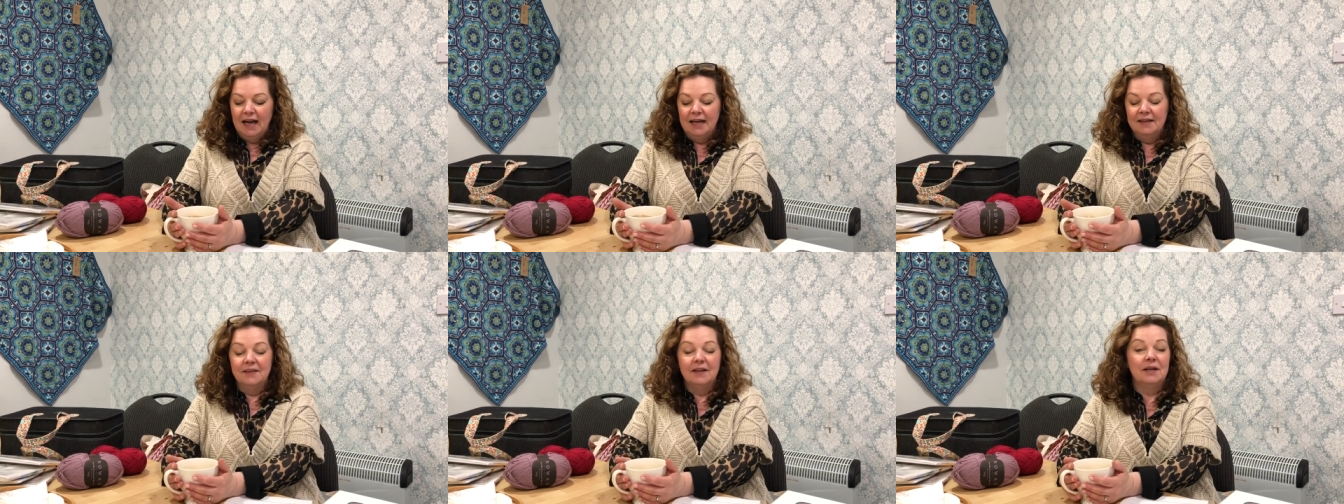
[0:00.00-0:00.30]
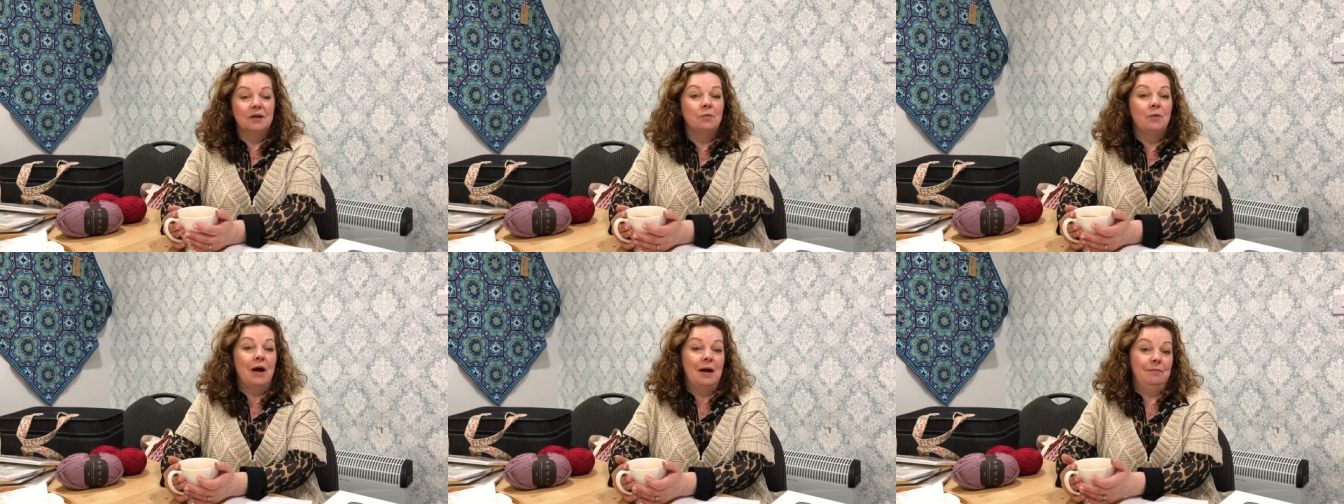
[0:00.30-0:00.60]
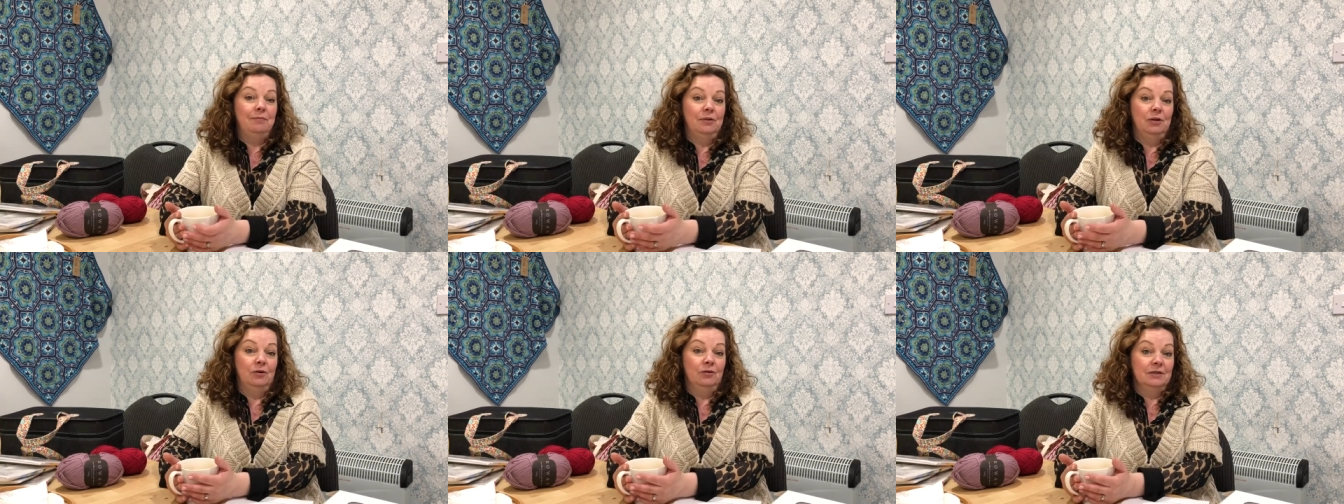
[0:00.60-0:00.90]
and then I
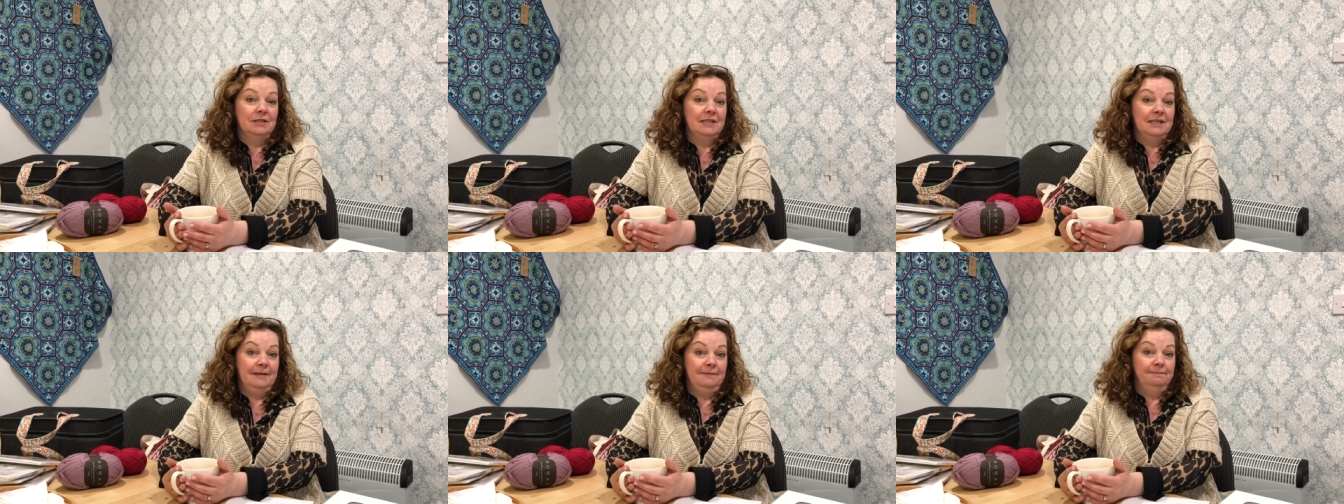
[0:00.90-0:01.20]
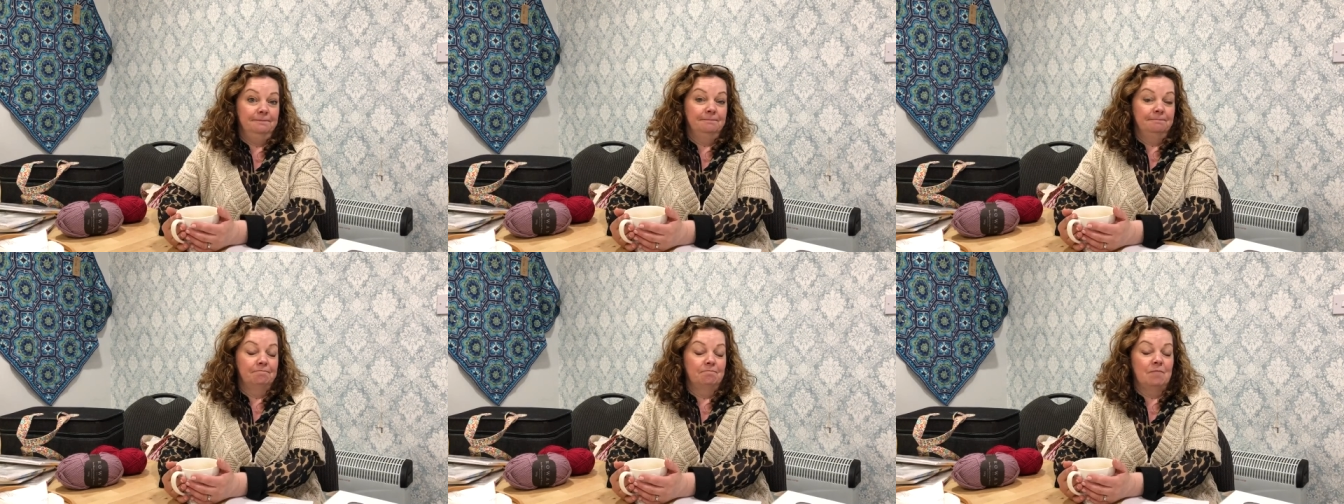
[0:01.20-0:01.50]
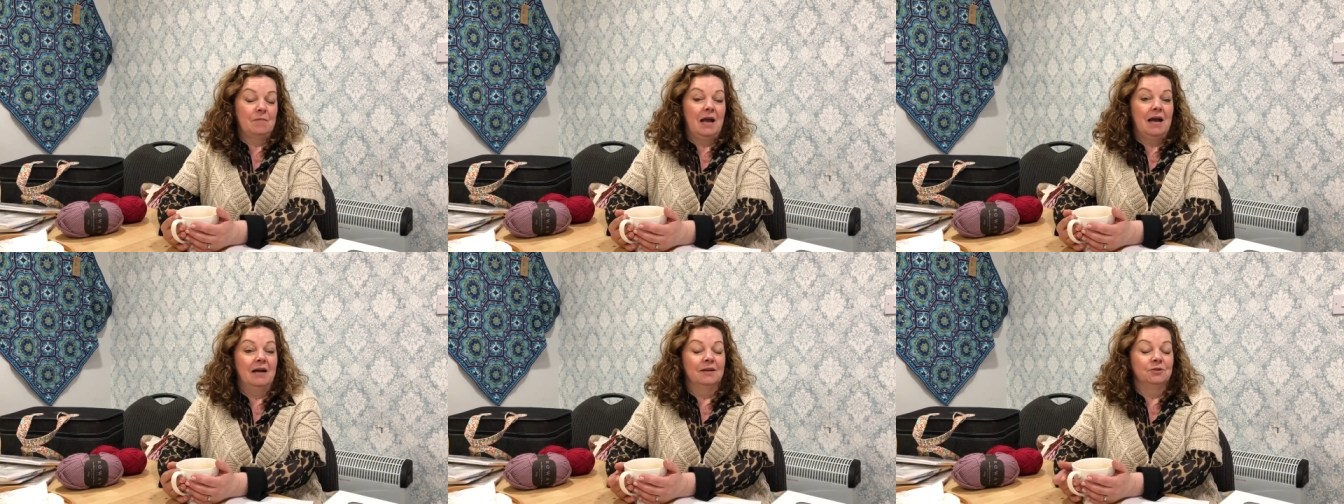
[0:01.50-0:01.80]
wet blocked it.
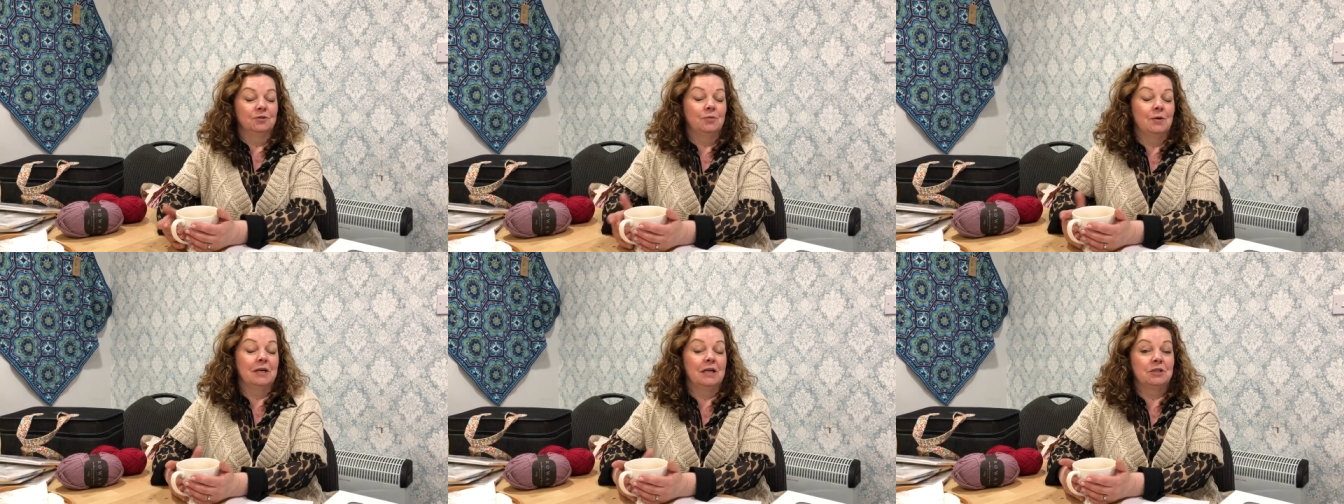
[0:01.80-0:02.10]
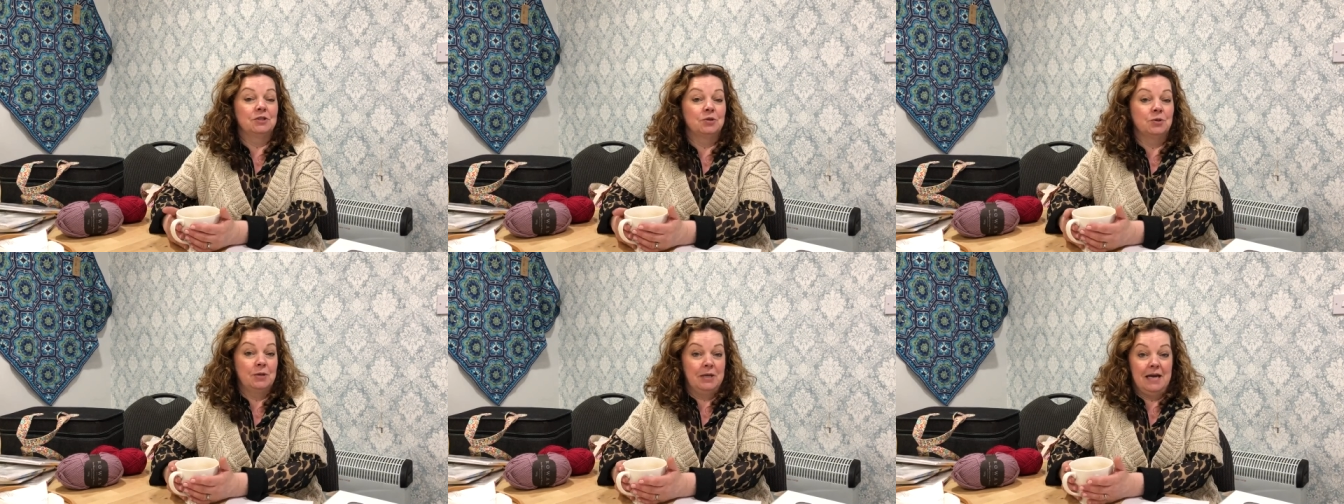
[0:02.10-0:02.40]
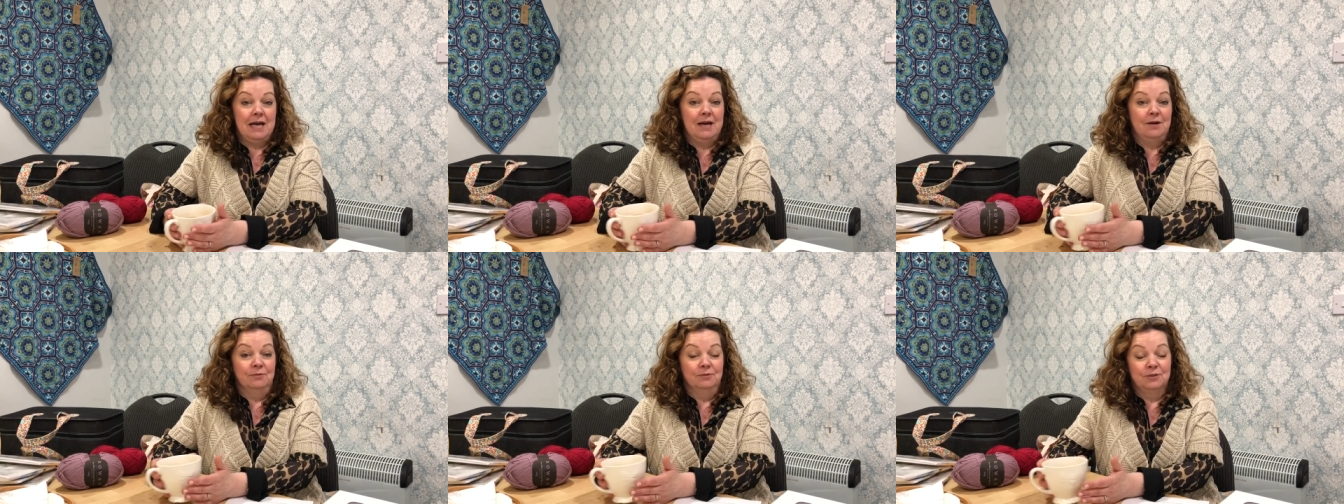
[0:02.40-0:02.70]
And when I took
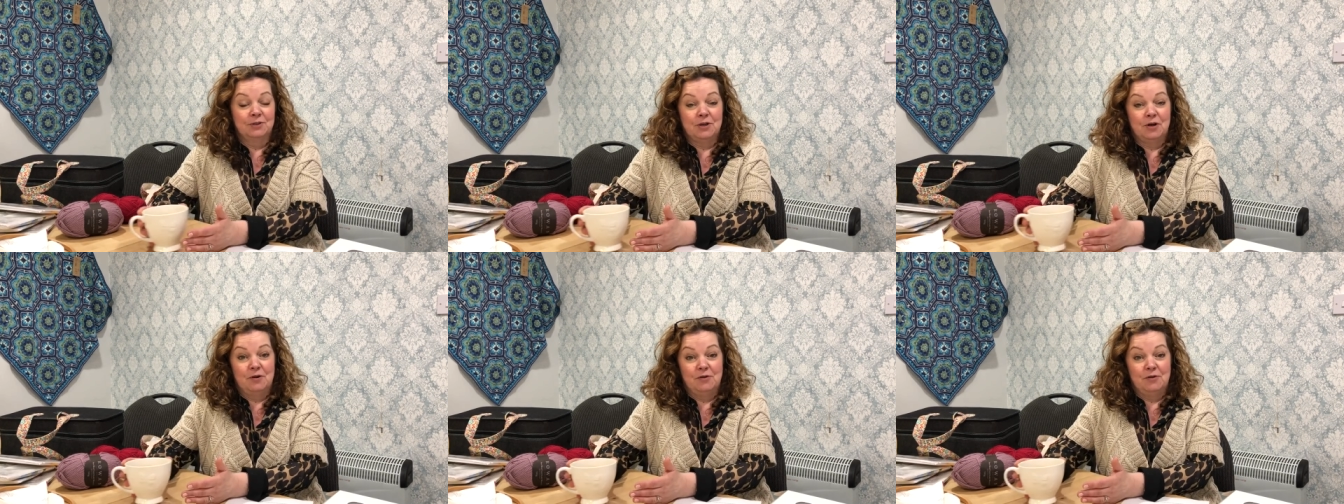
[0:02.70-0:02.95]
it out